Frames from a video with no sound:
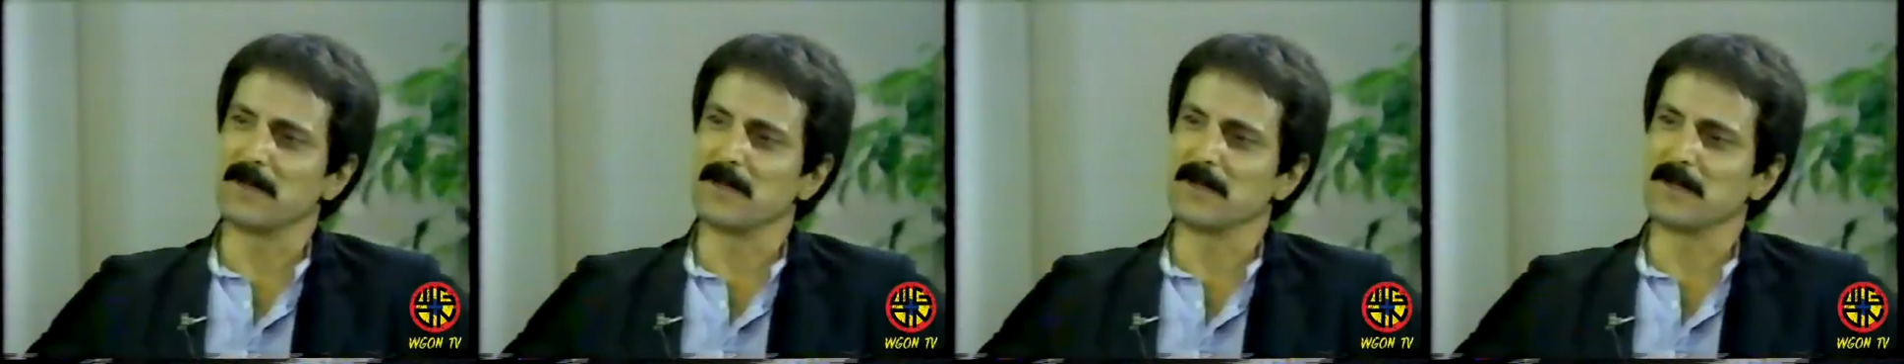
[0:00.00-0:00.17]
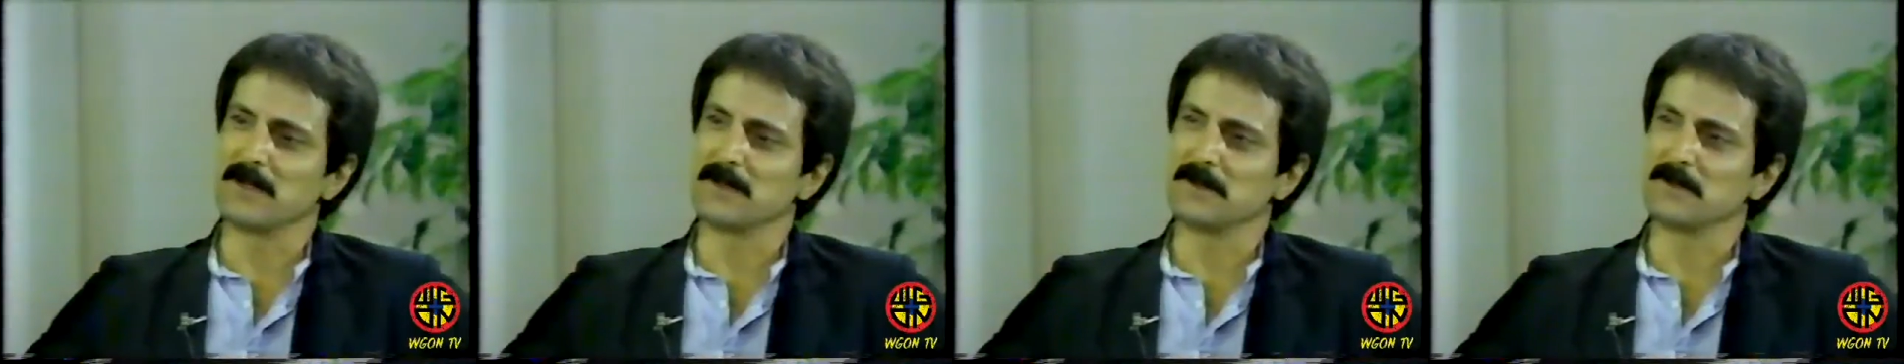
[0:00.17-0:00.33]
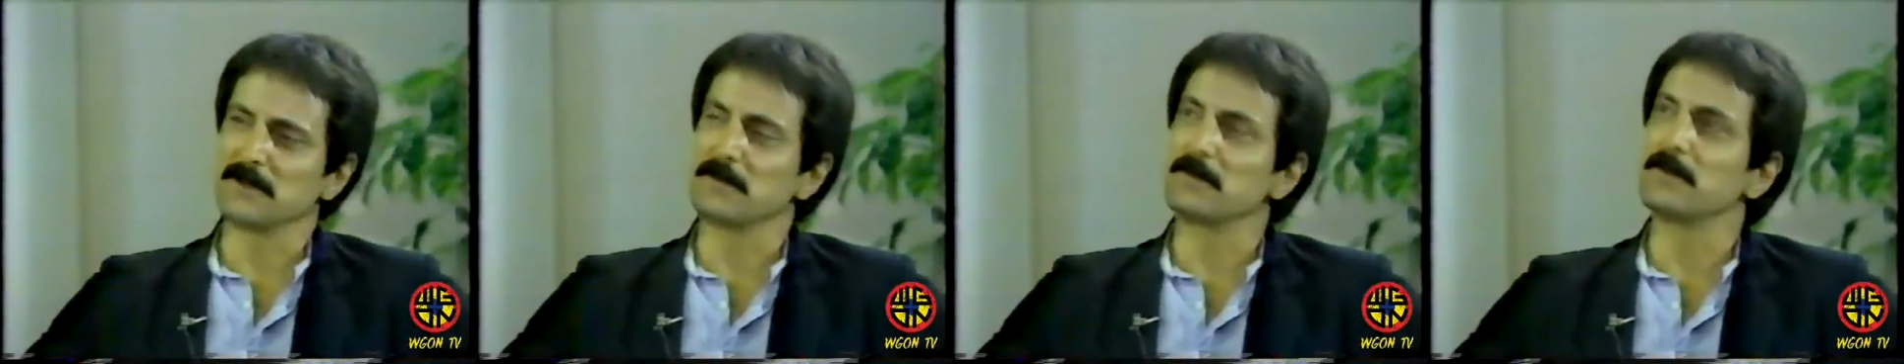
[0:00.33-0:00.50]
uh,
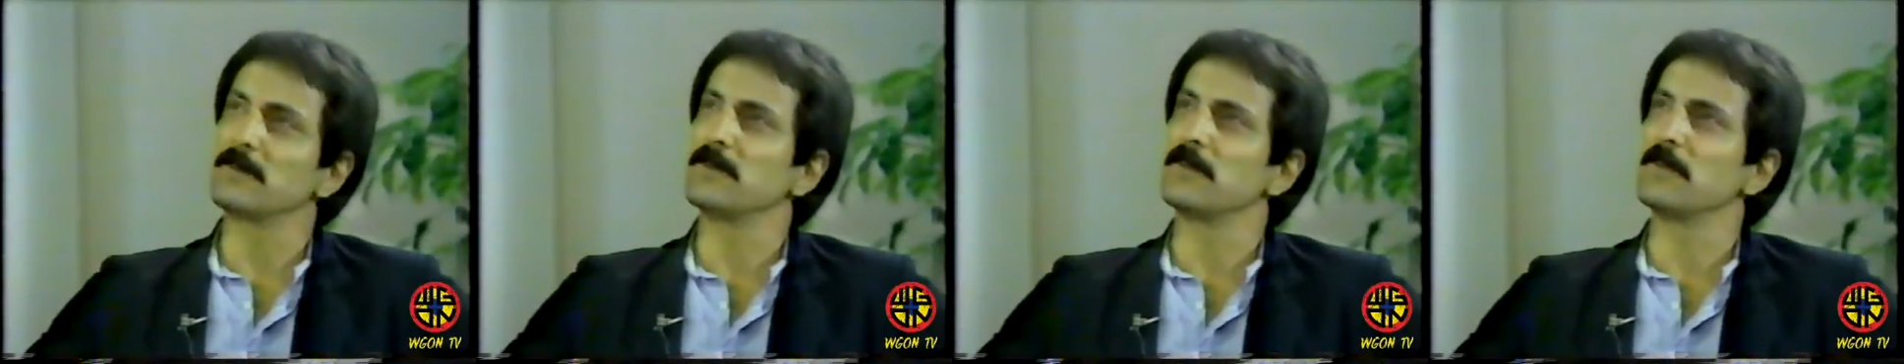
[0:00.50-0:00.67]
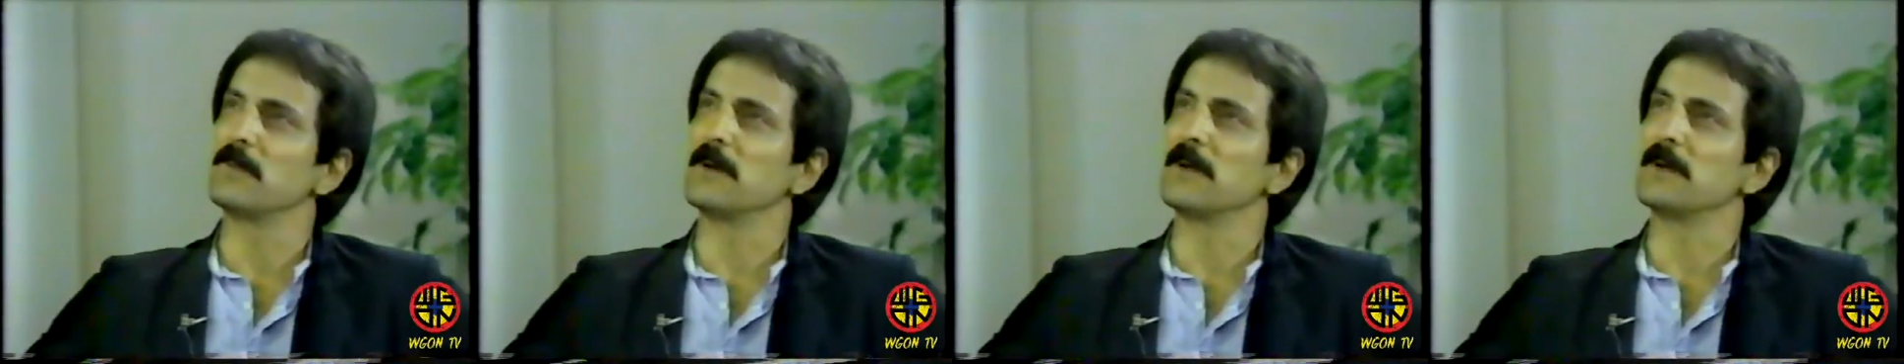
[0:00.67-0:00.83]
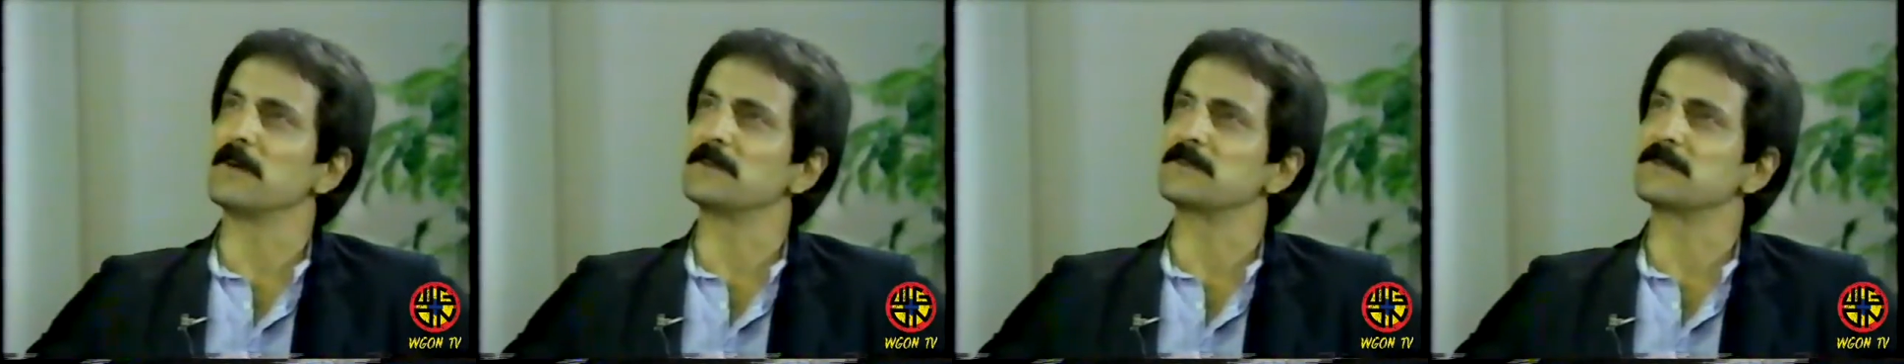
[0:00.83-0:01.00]

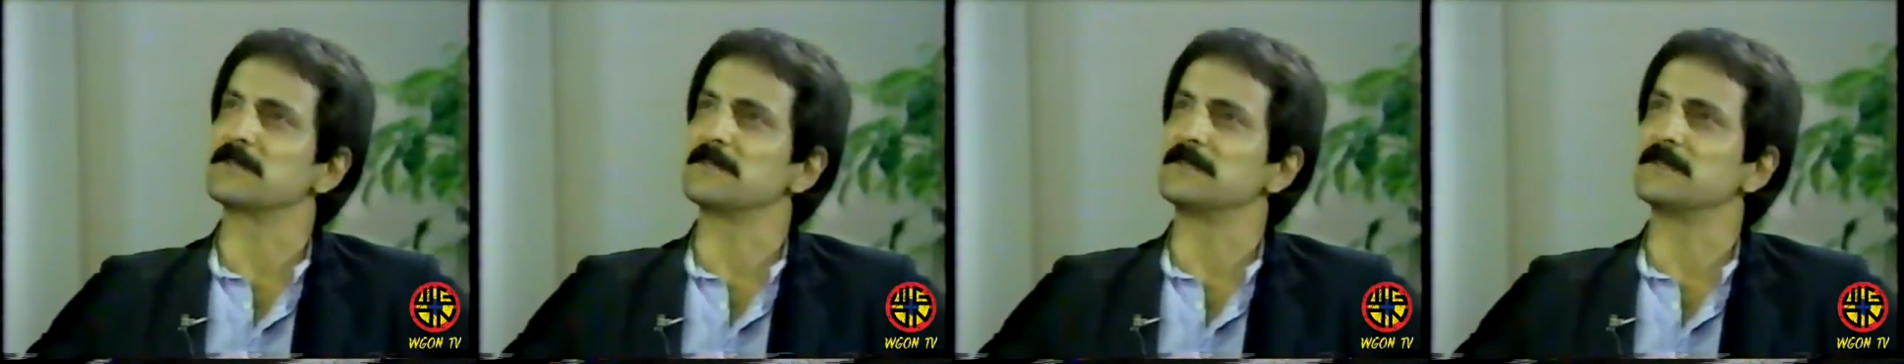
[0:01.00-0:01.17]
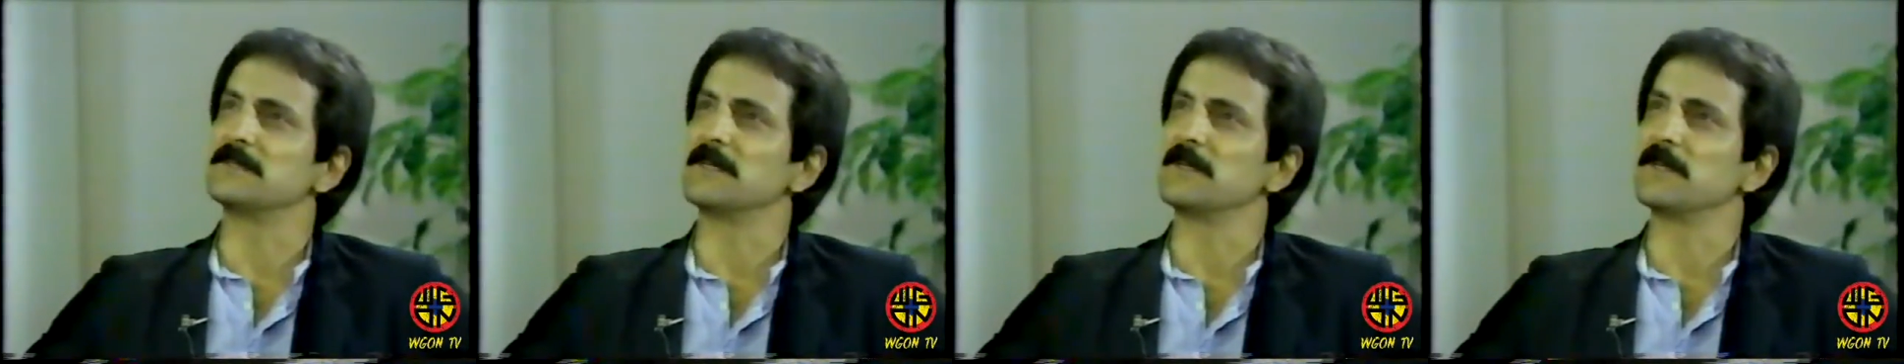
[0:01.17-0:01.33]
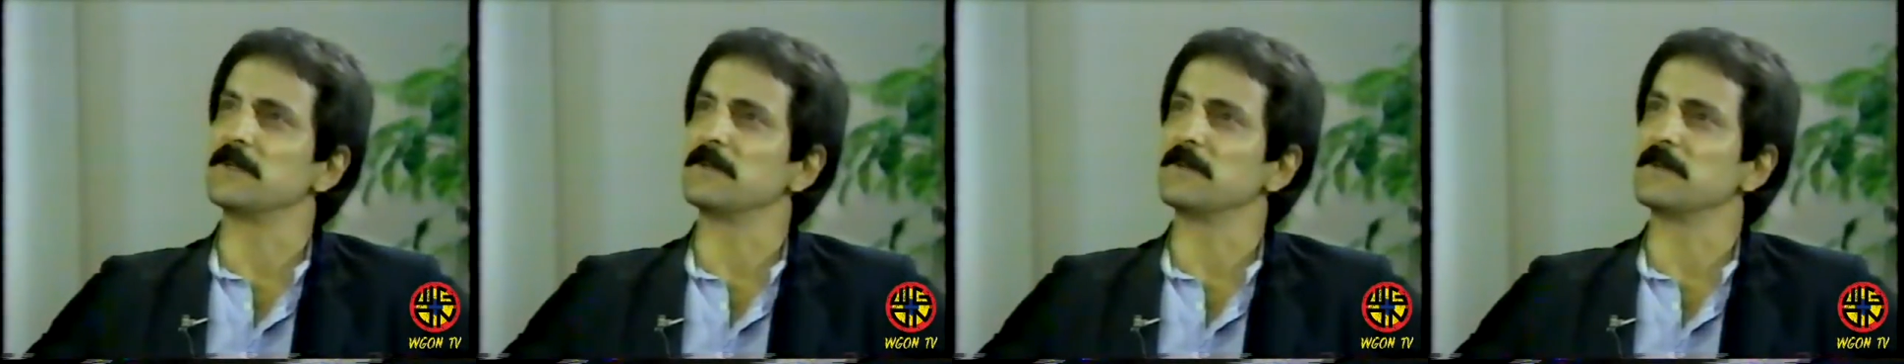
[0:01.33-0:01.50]
I was going to
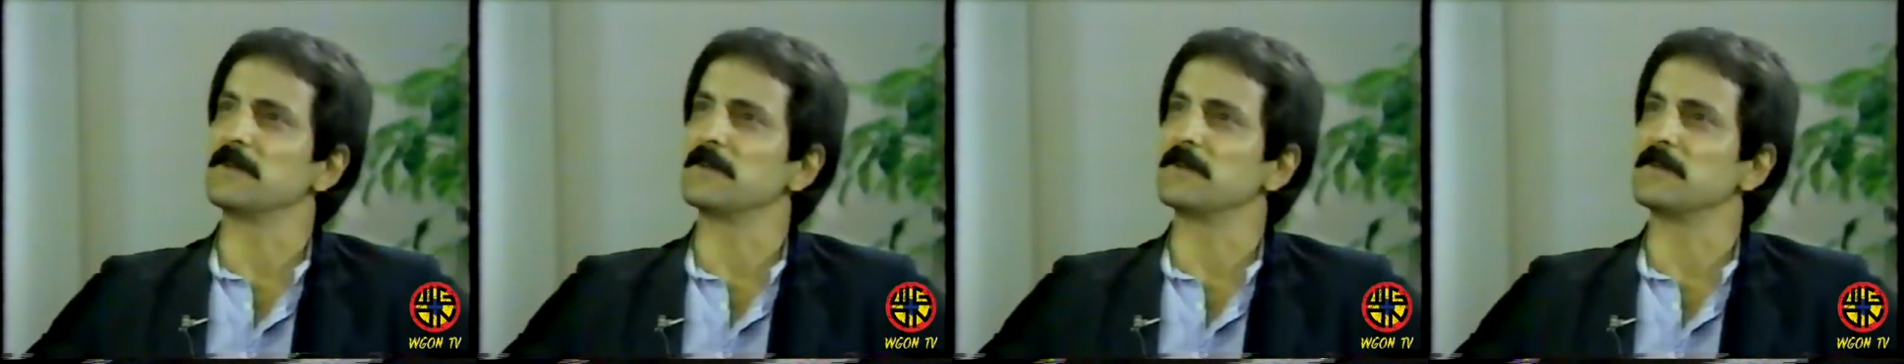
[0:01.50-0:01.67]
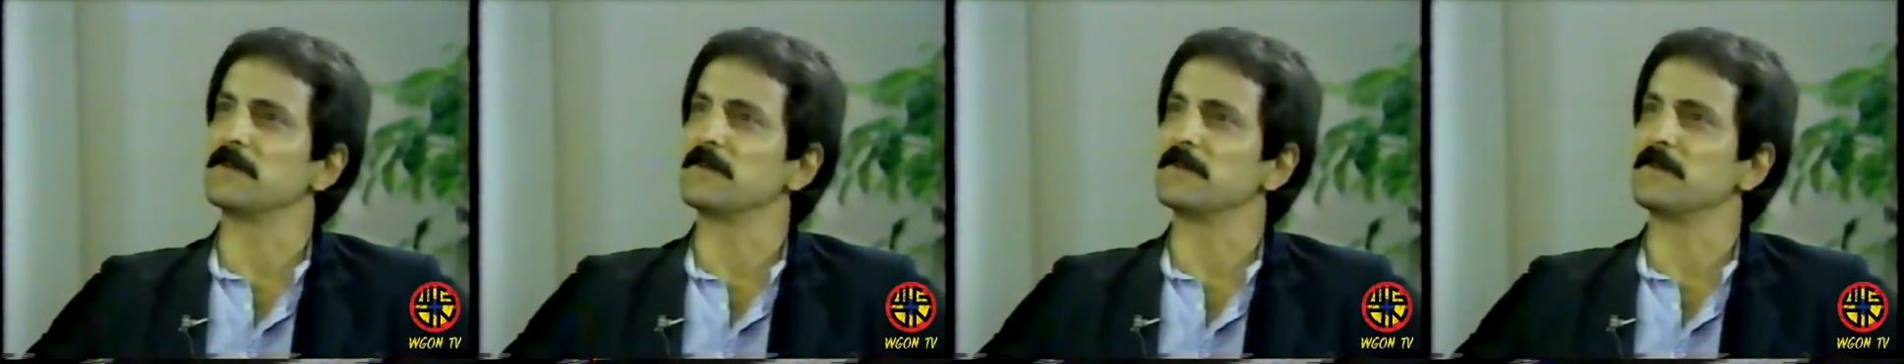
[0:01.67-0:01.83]
tell you, uh,